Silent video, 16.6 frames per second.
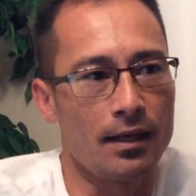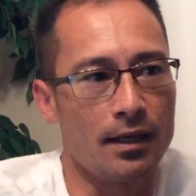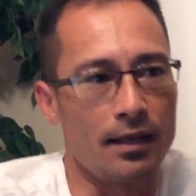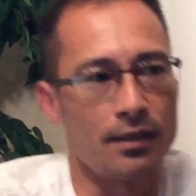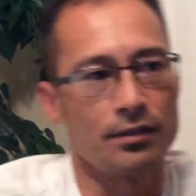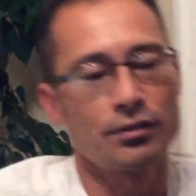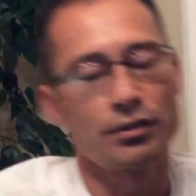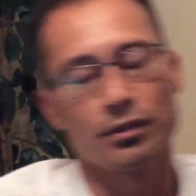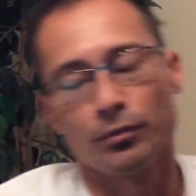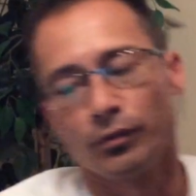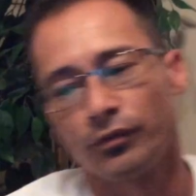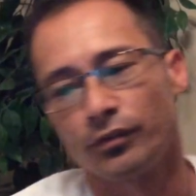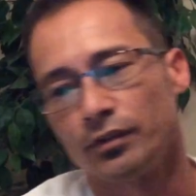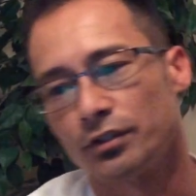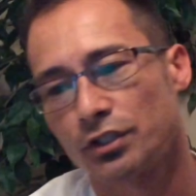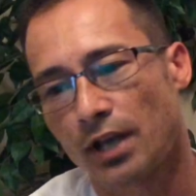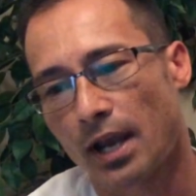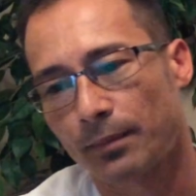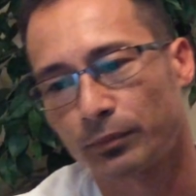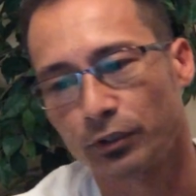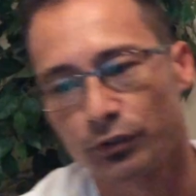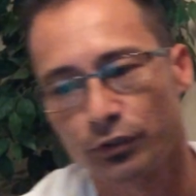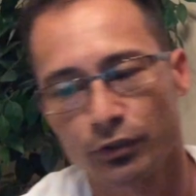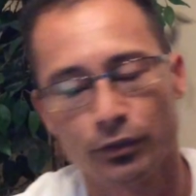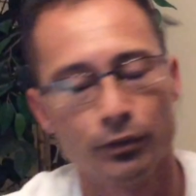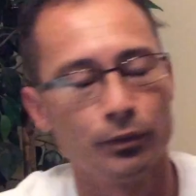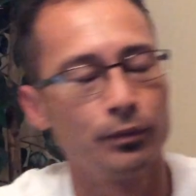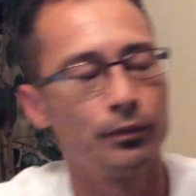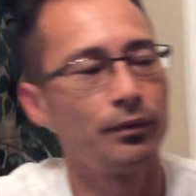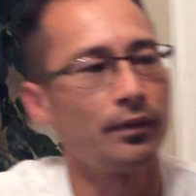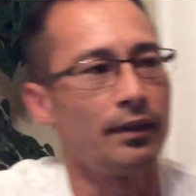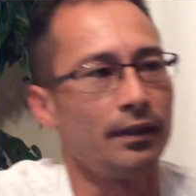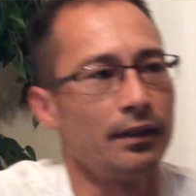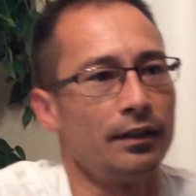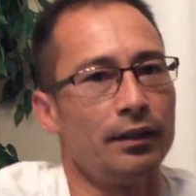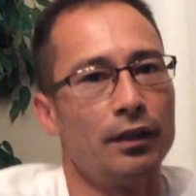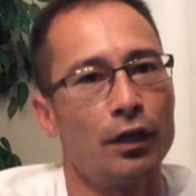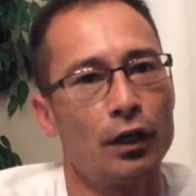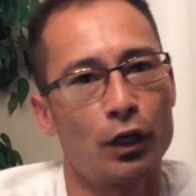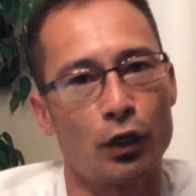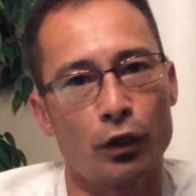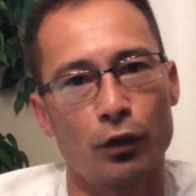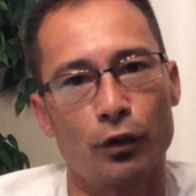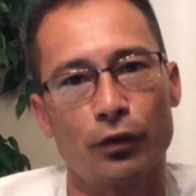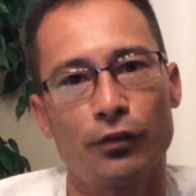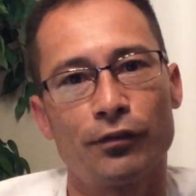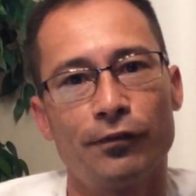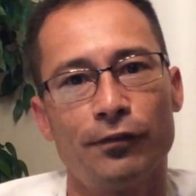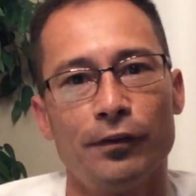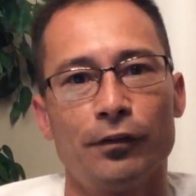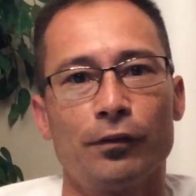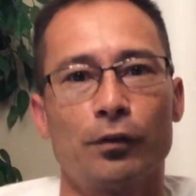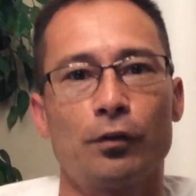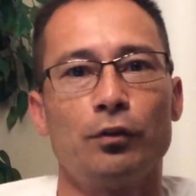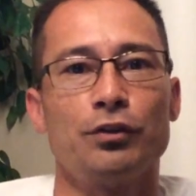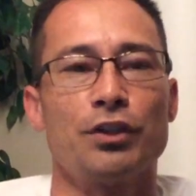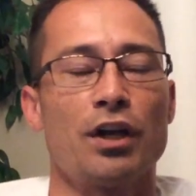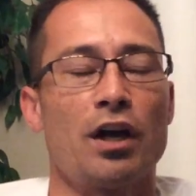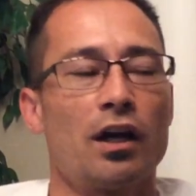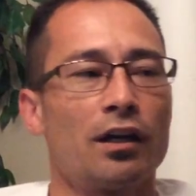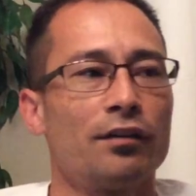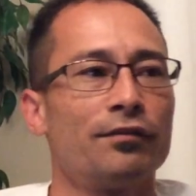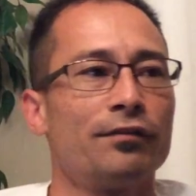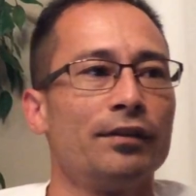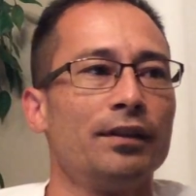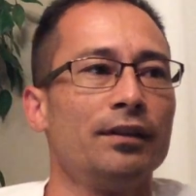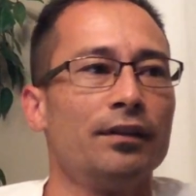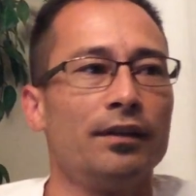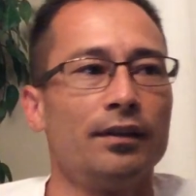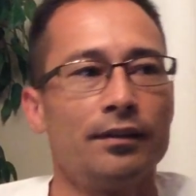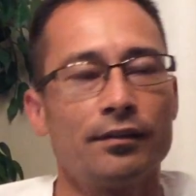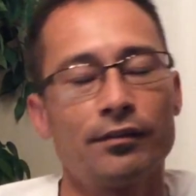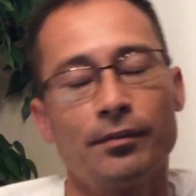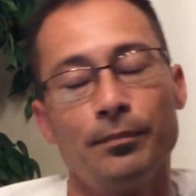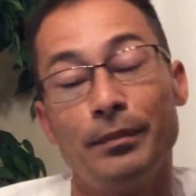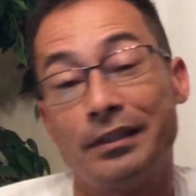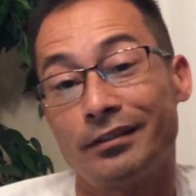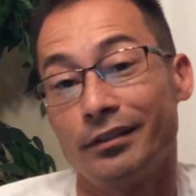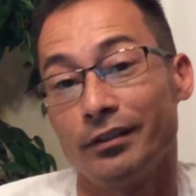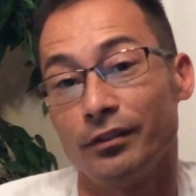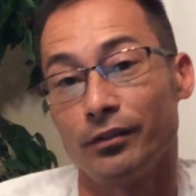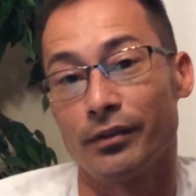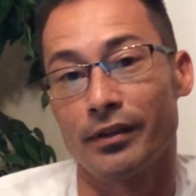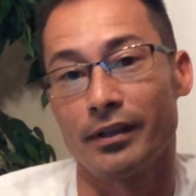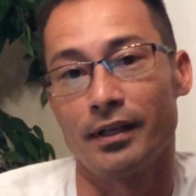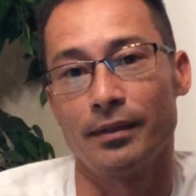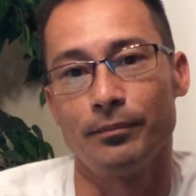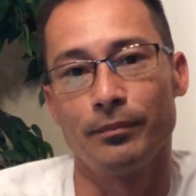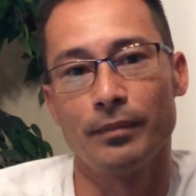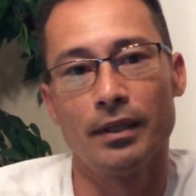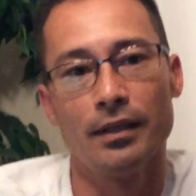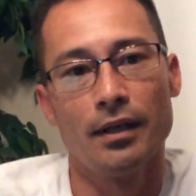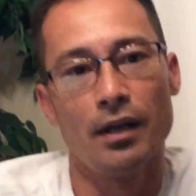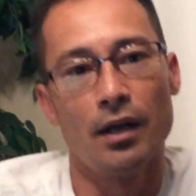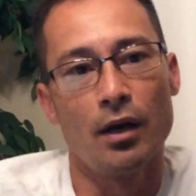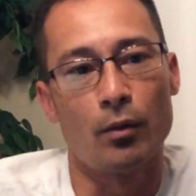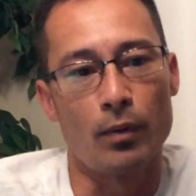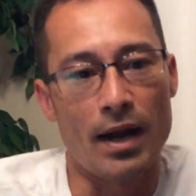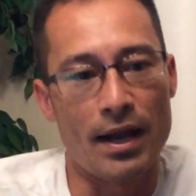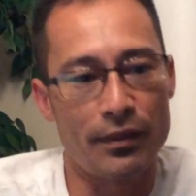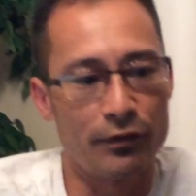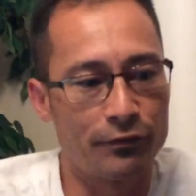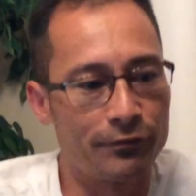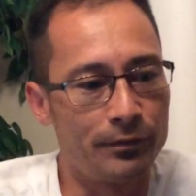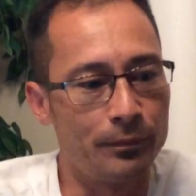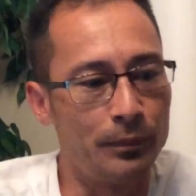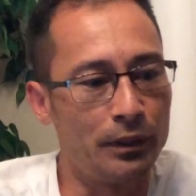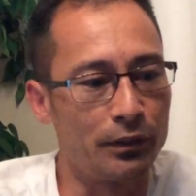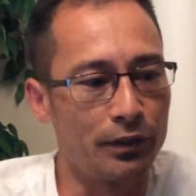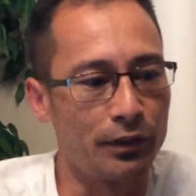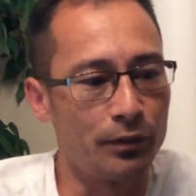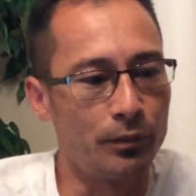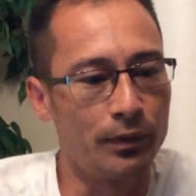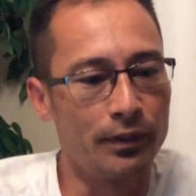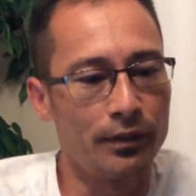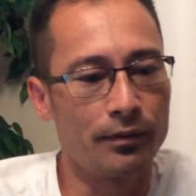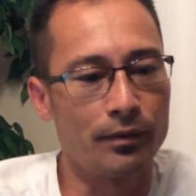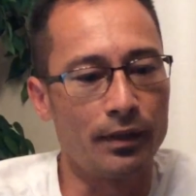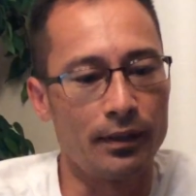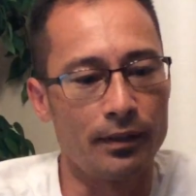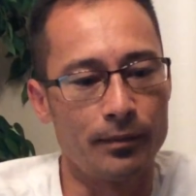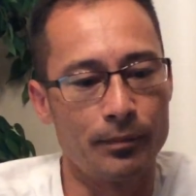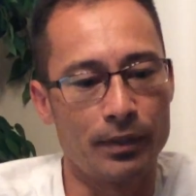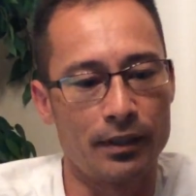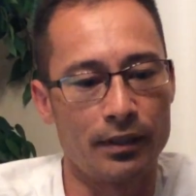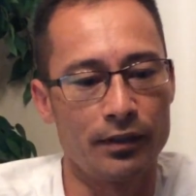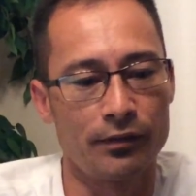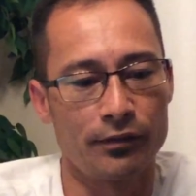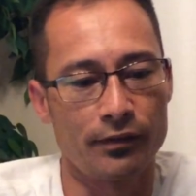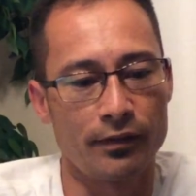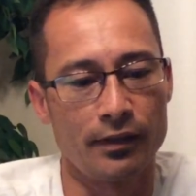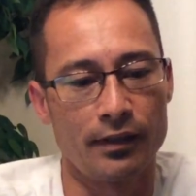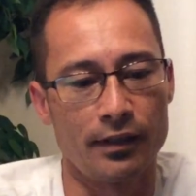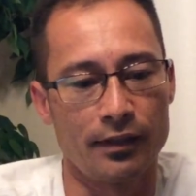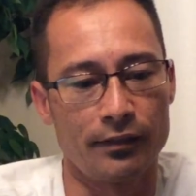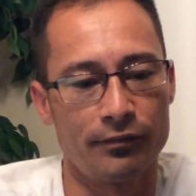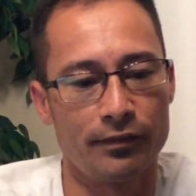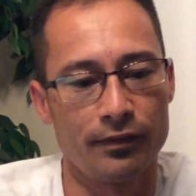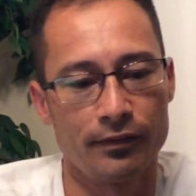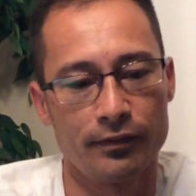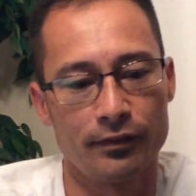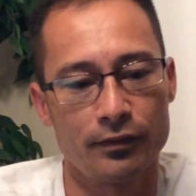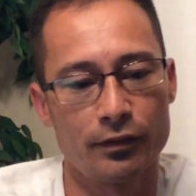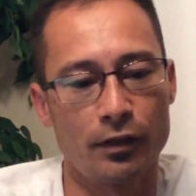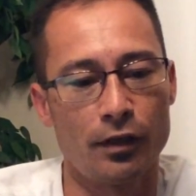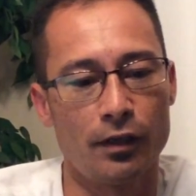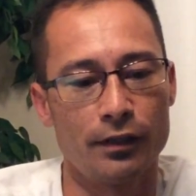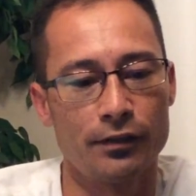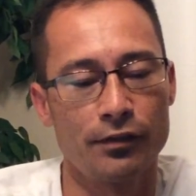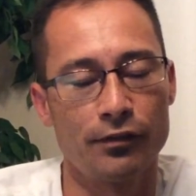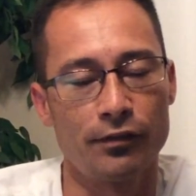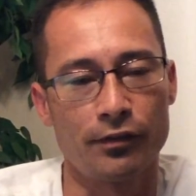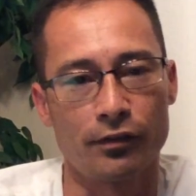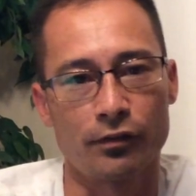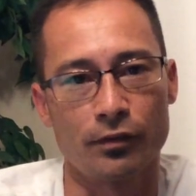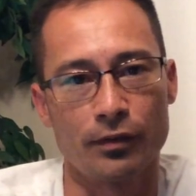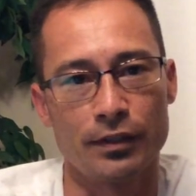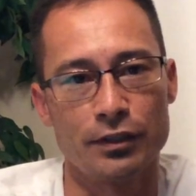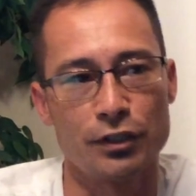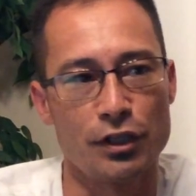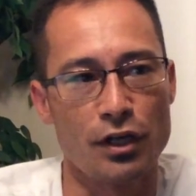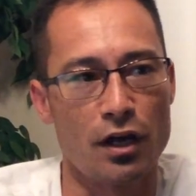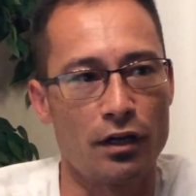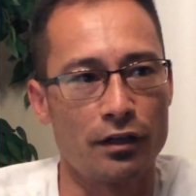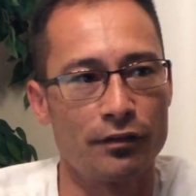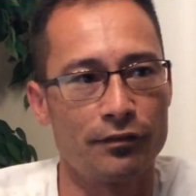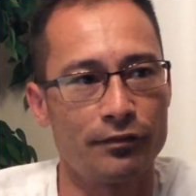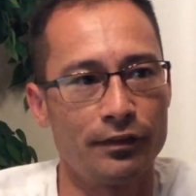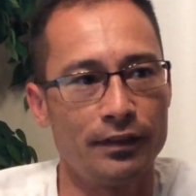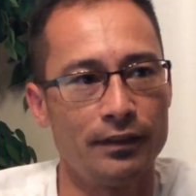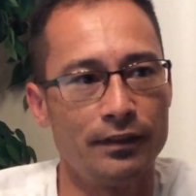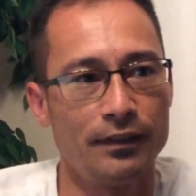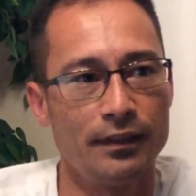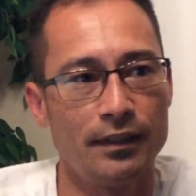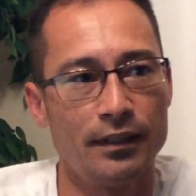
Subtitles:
And she was in Chapter 2, the Earth's Physical Geography, some material that I'm rather familiar with because I've taught 6th grade geography